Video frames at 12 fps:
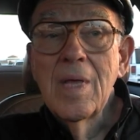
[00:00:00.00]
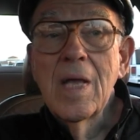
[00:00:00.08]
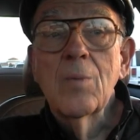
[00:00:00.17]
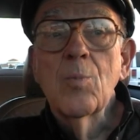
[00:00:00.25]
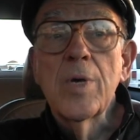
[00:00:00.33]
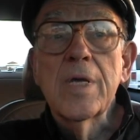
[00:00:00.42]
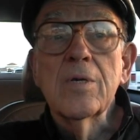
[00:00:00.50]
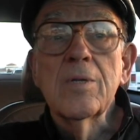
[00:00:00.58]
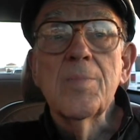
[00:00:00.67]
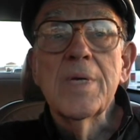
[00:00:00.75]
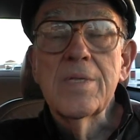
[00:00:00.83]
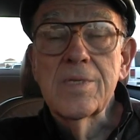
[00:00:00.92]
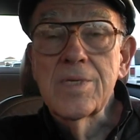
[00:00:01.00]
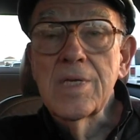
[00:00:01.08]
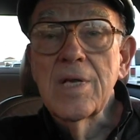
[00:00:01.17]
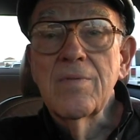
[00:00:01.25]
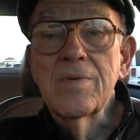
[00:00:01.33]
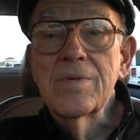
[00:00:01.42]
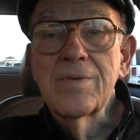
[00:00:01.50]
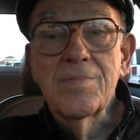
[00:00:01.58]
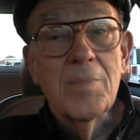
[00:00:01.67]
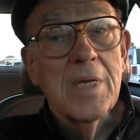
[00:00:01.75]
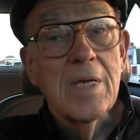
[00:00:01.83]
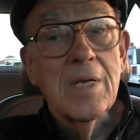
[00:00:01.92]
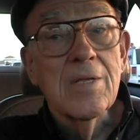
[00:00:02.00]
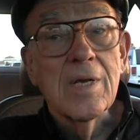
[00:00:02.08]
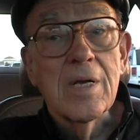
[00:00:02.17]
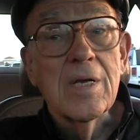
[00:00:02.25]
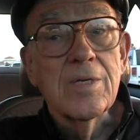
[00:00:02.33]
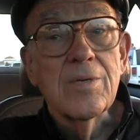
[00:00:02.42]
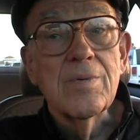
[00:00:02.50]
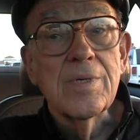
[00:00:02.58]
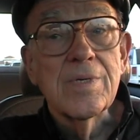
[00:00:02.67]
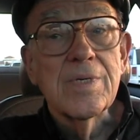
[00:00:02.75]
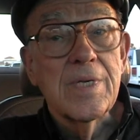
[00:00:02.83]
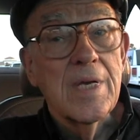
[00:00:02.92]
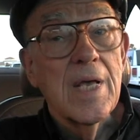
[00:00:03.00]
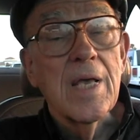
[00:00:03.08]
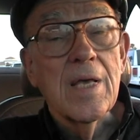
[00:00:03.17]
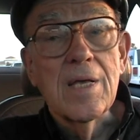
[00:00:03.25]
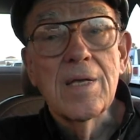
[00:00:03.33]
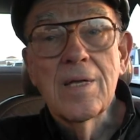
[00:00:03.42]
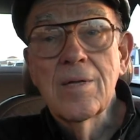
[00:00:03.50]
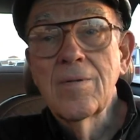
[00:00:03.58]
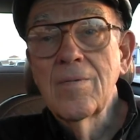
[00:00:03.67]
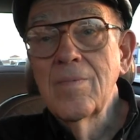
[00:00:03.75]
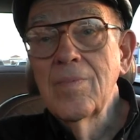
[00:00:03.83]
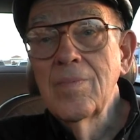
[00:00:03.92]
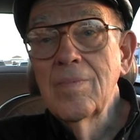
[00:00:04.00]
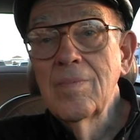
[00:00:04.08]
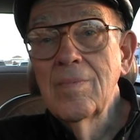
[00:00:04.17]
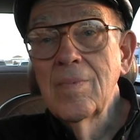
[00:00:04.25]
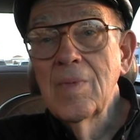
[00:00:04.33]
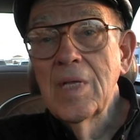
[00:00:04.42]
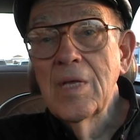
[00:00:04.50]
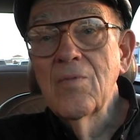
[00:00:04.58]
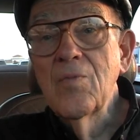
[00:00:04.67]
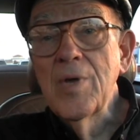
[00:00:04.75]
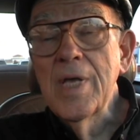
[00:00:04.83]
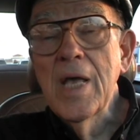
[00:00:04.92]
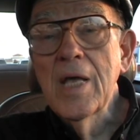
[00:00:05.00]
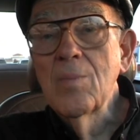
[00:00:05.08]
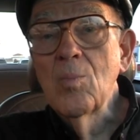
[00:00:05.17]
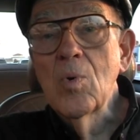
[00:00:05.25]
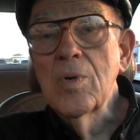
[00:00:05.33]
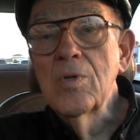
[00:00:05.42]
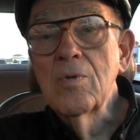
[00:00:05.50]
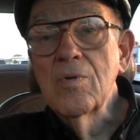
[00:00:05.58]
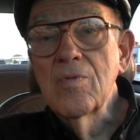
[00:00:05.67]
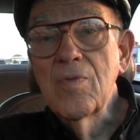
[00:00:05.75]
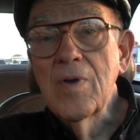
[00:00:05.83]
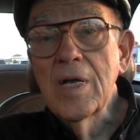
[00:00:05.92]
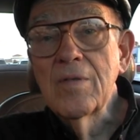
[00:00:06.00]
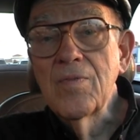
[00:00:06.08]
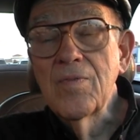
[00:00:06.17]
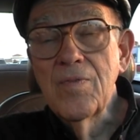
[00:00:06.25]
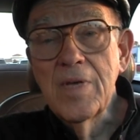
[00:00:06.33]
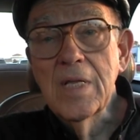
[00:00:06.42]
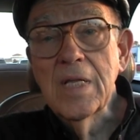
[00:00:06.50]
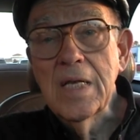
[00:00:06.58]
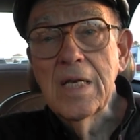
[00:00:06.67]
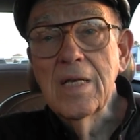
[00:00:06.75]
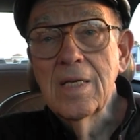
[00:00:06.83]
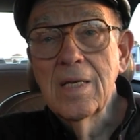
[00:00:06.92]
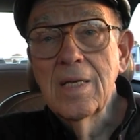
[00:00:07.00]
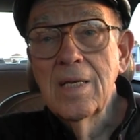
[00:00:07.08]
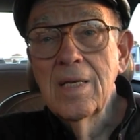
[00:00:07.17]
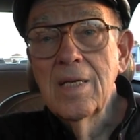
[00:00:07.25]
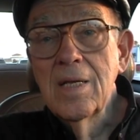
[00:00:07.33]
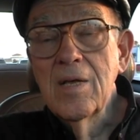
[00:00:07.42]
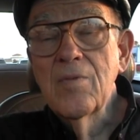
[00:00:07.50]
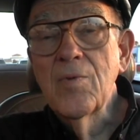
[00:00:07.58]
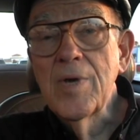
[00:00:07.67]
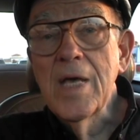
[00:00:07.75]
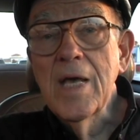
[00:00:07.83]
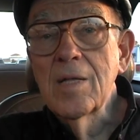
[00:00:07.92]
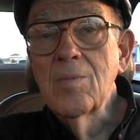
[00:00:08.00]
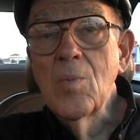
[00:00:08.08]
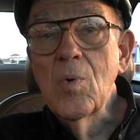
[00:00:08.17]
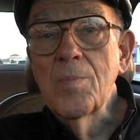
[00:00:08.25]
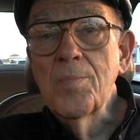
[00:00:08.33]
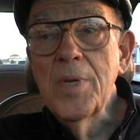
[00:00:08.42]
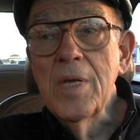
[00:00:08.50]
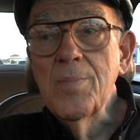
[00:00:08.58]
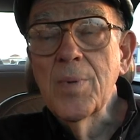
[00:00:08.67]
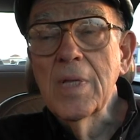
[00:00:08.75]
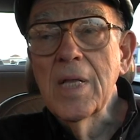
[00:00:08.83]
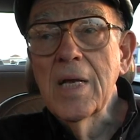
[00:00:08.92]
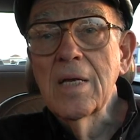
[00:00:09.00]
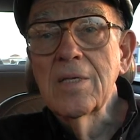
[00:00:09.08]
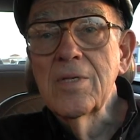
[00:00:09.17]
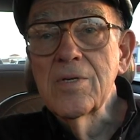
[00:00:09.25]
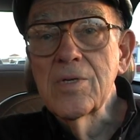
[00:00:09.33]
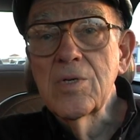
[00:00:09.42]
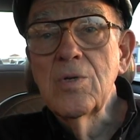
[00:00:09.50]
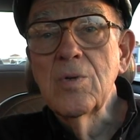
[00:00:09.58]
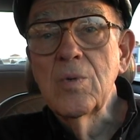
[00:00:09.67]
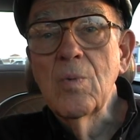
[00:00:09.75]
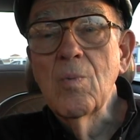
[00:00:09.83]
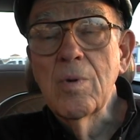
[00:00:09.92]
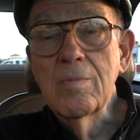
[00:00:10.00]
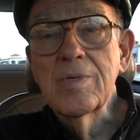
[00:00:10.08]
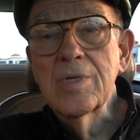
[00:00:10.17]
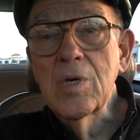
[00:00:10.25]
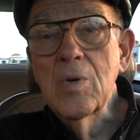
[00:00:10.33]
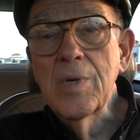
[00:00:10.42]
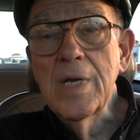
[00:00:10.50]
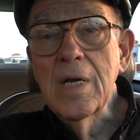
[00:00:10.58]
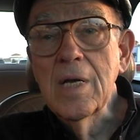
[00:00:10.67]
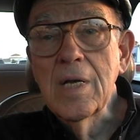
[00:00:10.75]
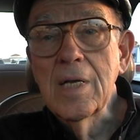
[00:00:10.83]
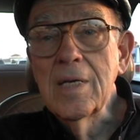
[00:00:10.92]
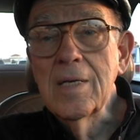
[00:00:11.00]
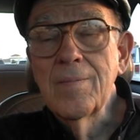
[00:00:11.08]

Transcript: And we could be the saviors of many other countries today if we had a more unified feeling, if we had more people that understood what was going on.